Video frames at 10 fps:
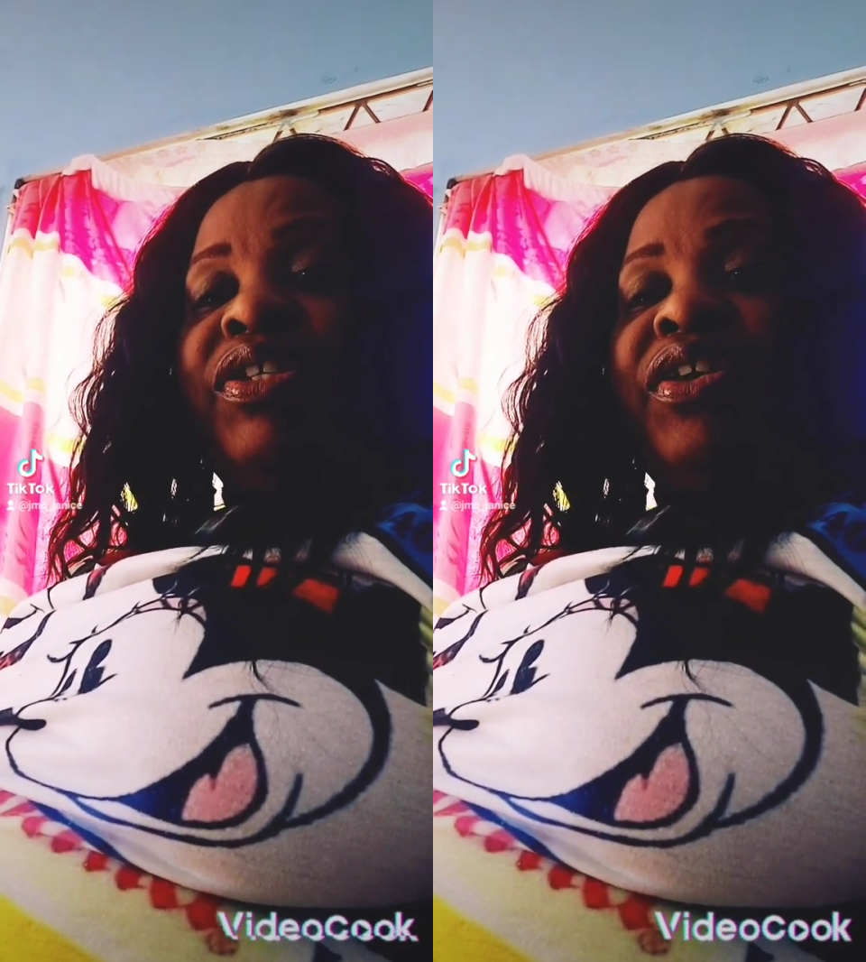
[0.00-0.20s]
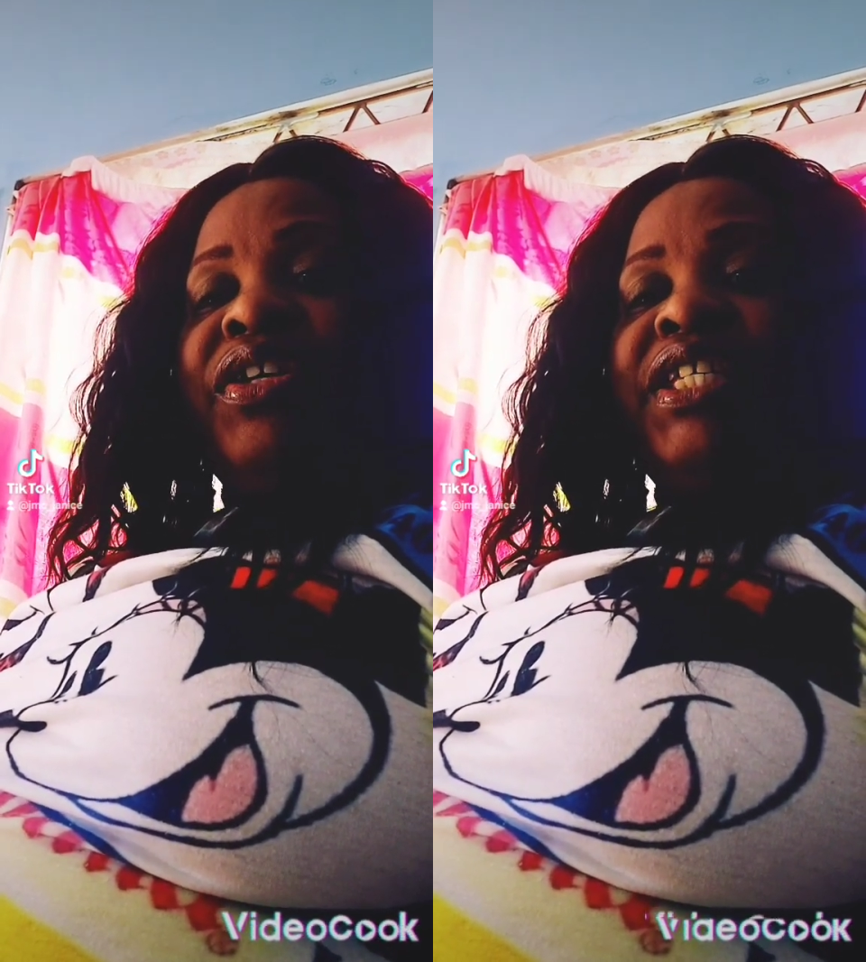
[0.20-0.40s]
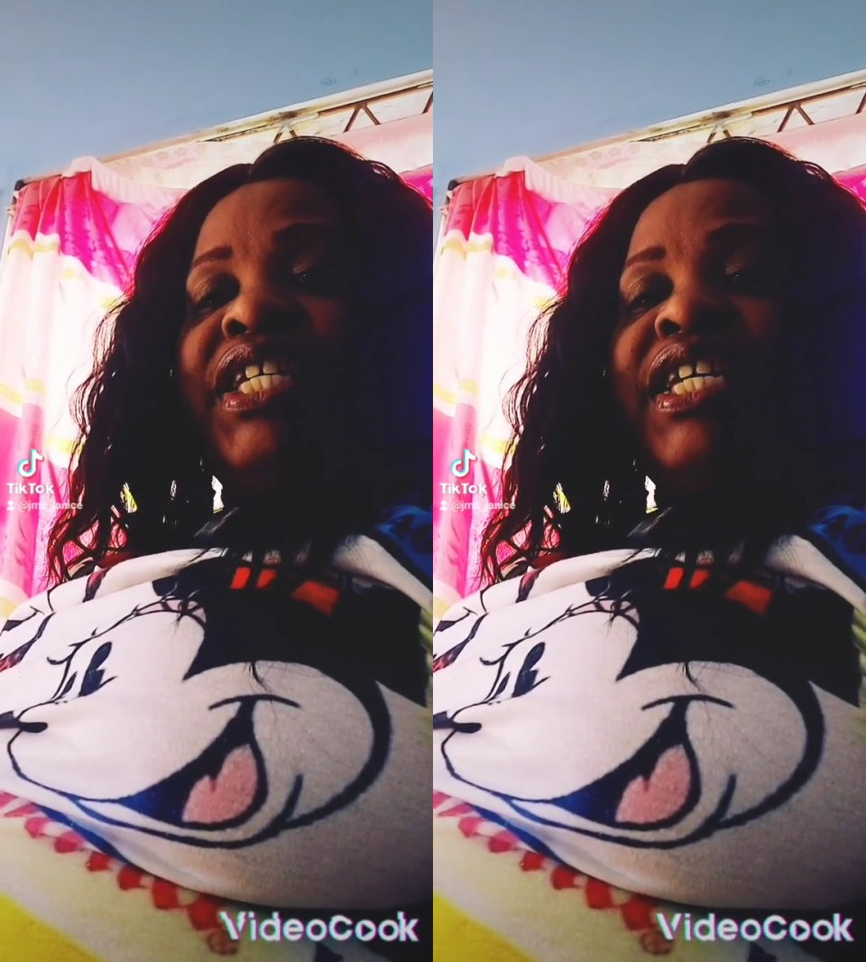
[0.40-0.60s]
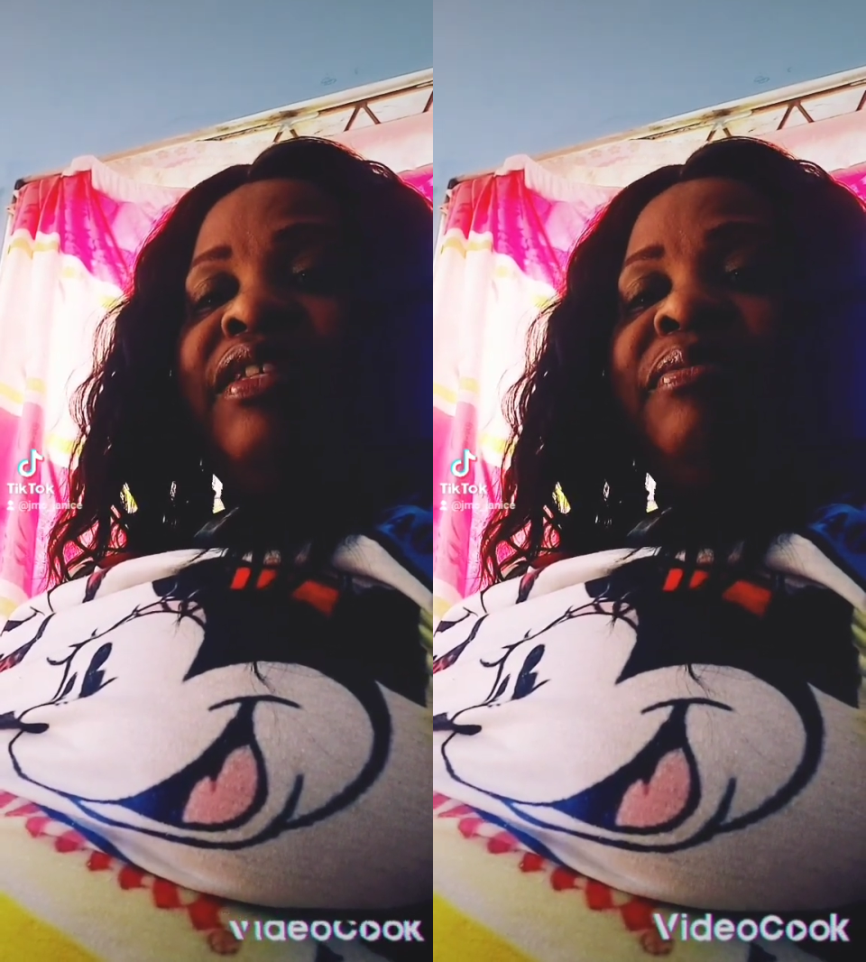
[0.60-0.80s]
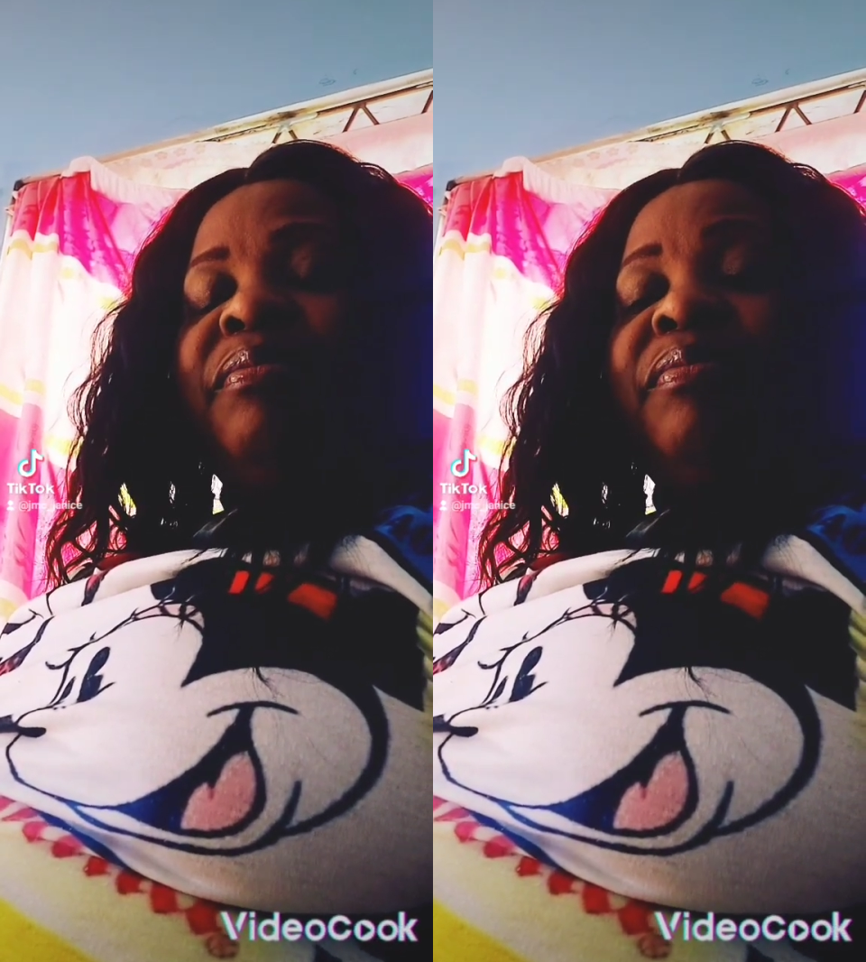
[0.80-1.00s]
13.
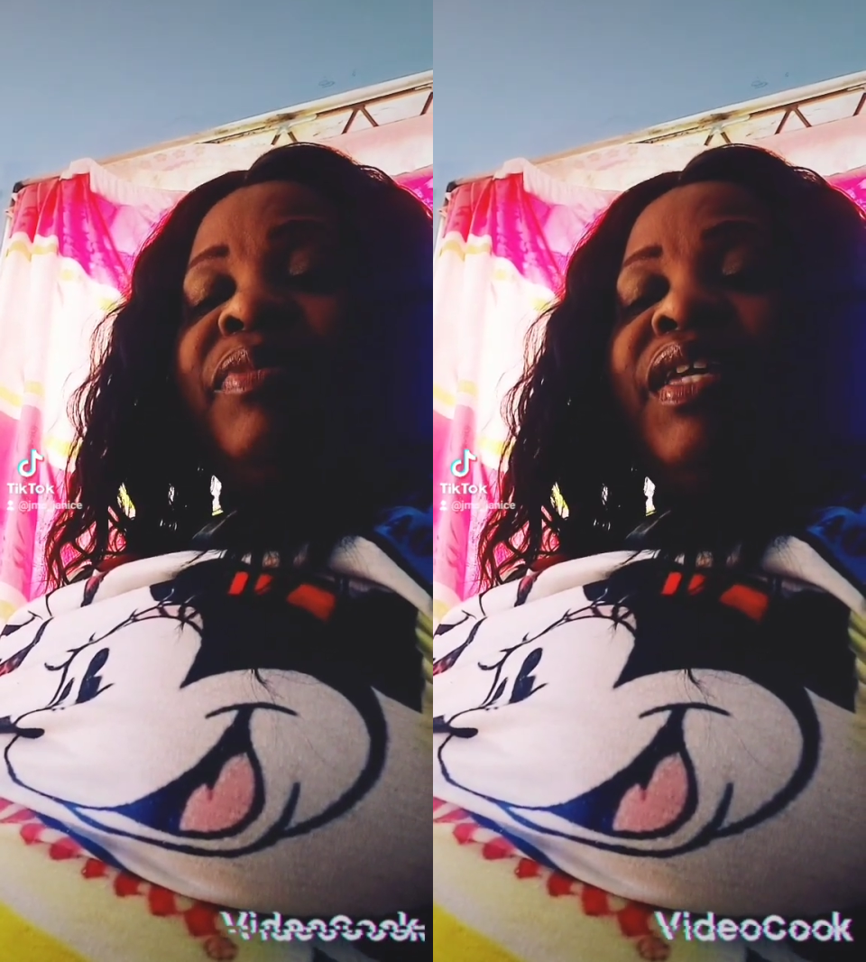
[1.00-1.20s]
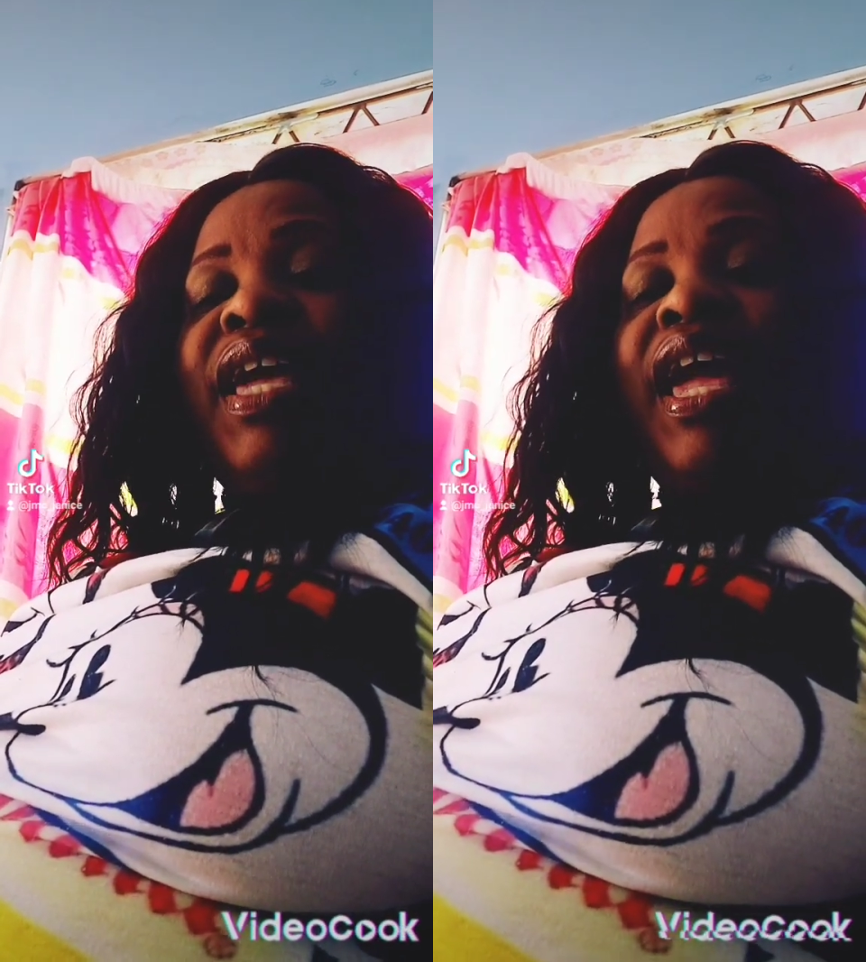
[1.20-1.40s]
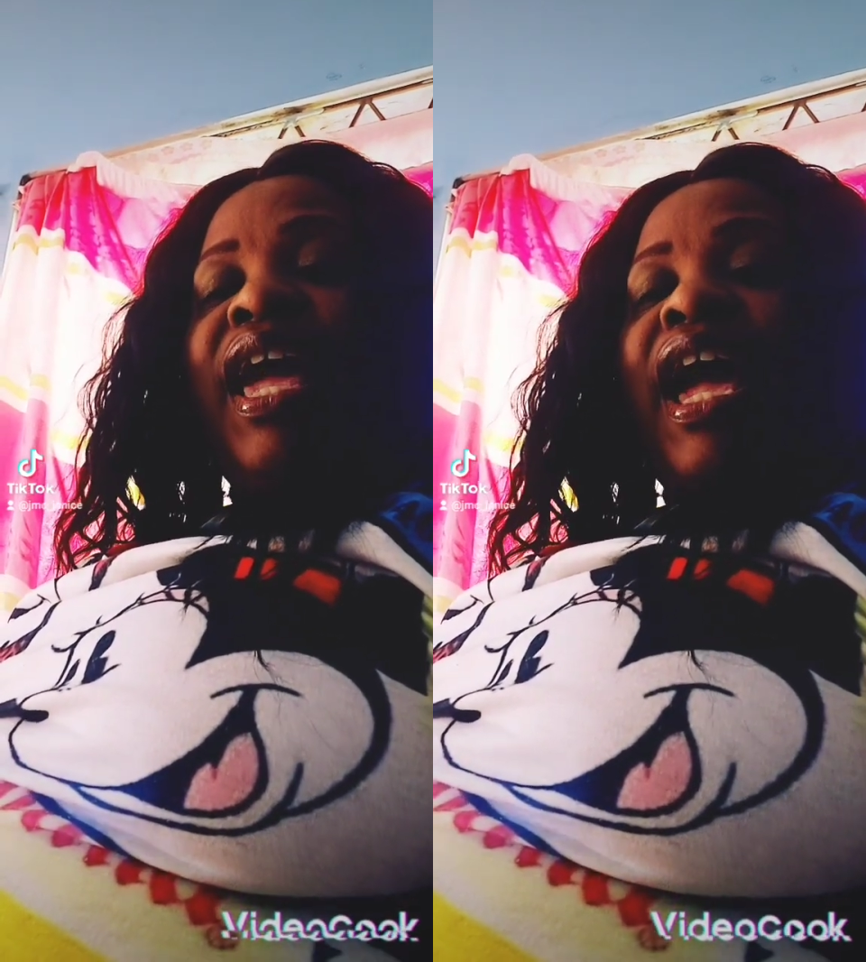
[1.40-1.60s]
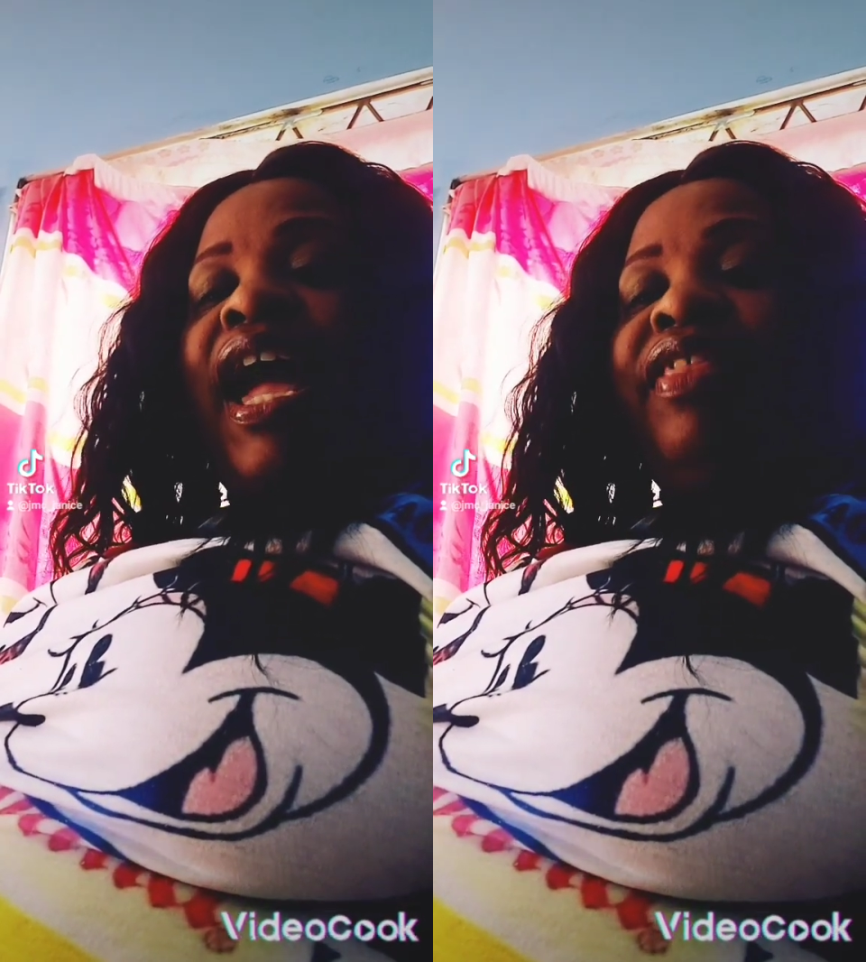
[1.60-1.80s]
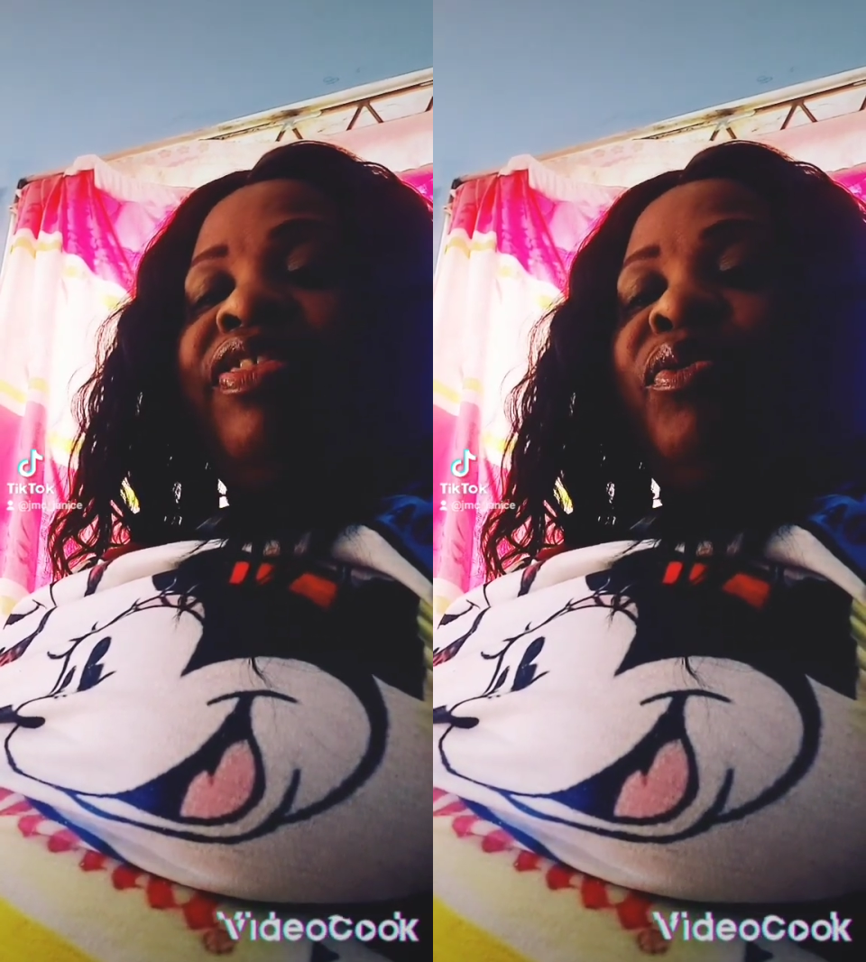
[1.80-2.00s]

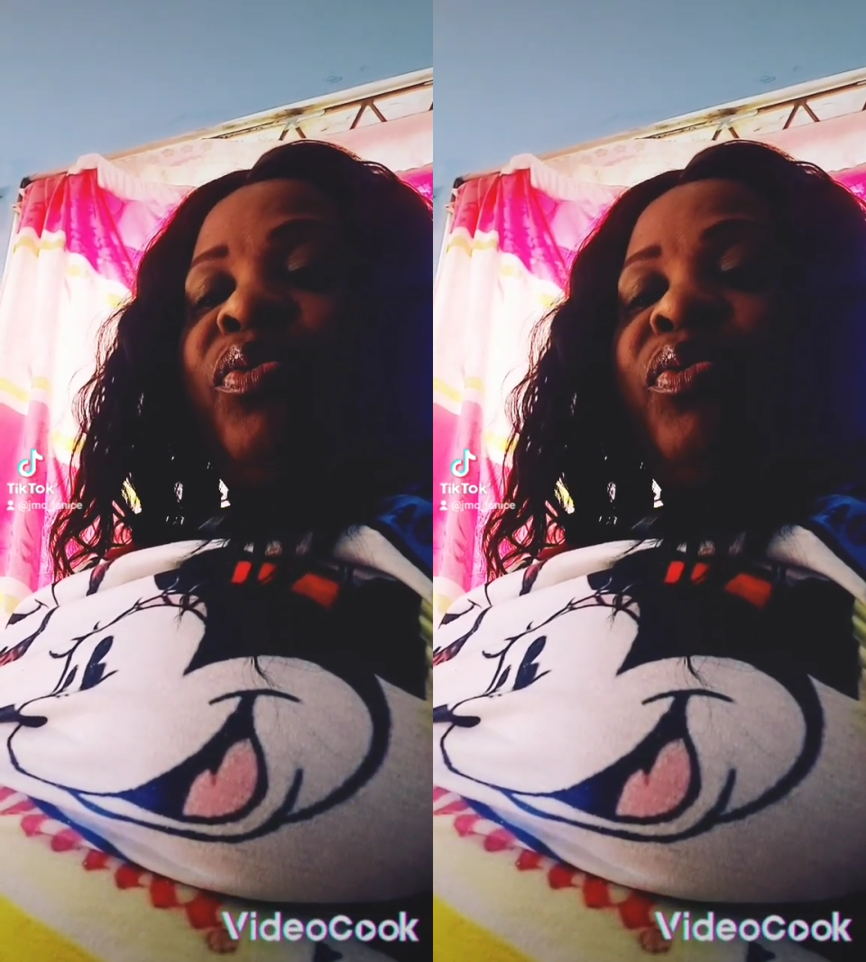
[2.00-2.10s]
And the